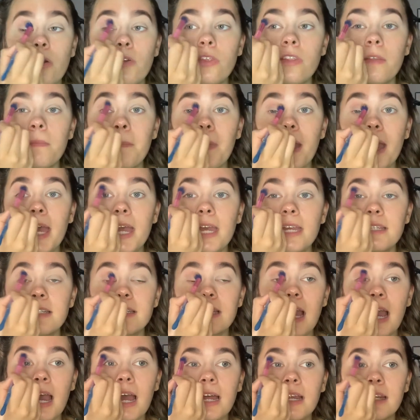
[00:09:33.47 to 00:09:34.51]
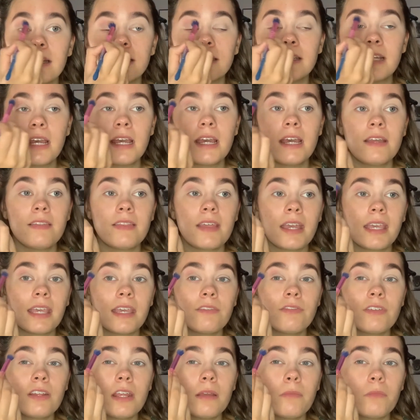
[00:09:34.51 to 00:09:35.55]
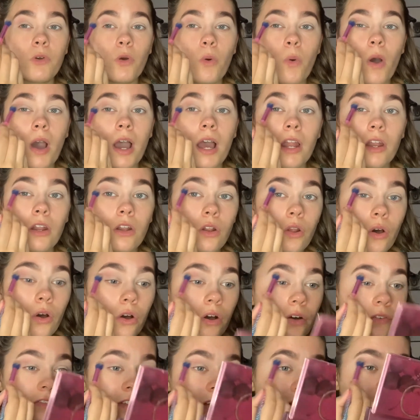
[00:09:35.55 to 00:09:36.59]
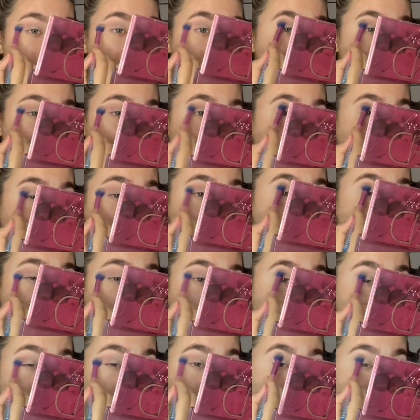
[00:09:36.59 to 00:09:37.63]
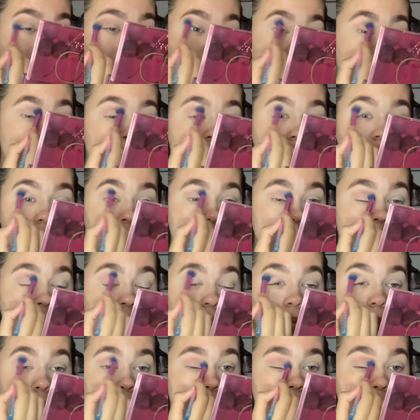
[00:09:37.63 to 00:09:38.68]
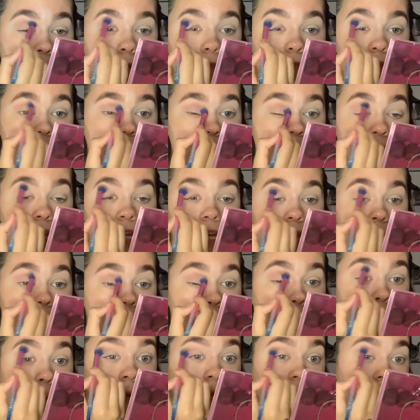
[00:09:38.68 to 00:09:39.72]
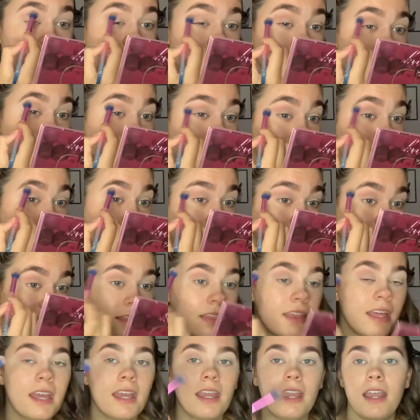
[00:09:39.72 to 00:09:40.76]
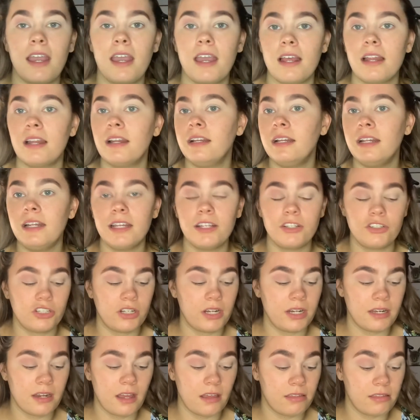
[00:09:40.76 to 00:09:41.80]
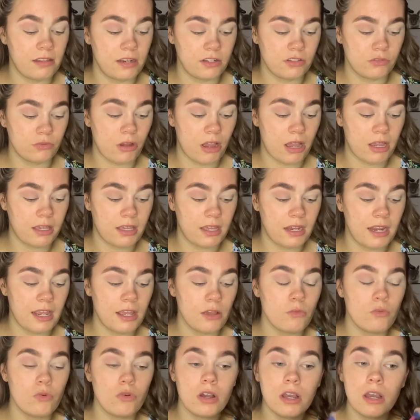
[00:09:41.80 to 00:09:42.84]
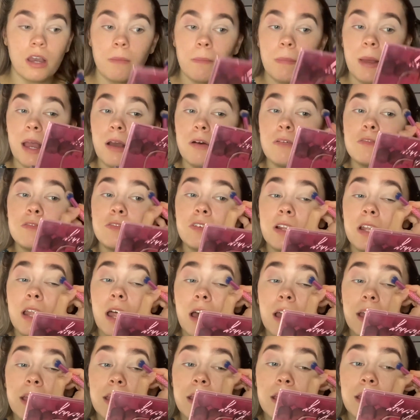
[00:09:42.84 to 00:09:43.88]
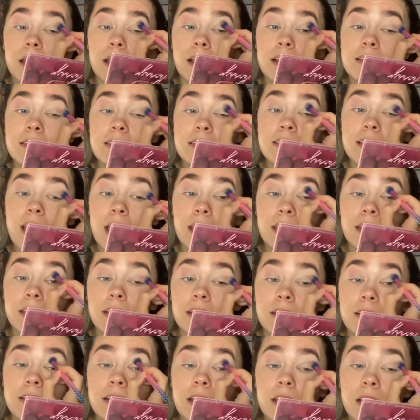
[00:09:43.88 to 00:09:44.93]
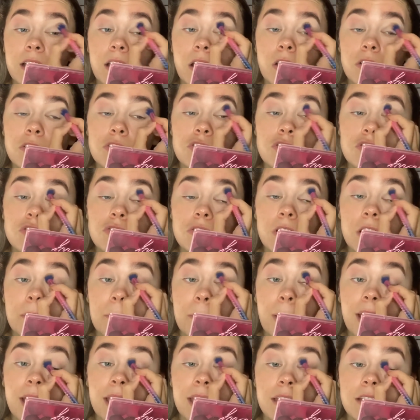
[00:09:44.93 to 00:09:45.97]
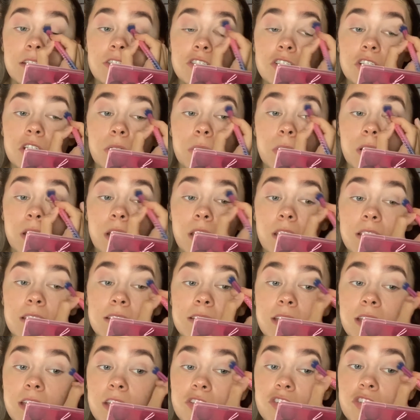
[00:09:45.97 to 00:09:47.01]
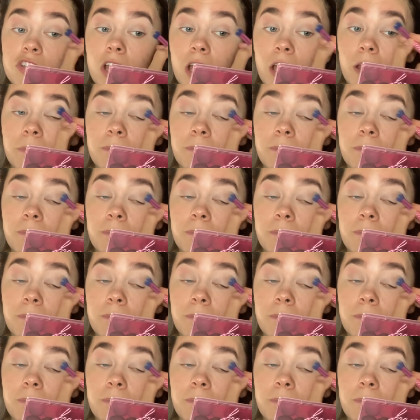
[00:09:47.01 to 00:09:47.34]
the bed, and they're giving him quite a lot of different medications to try and get him out of it, but nothing, literally nothing is working. He will come out for like a second and go straight back into another seizure.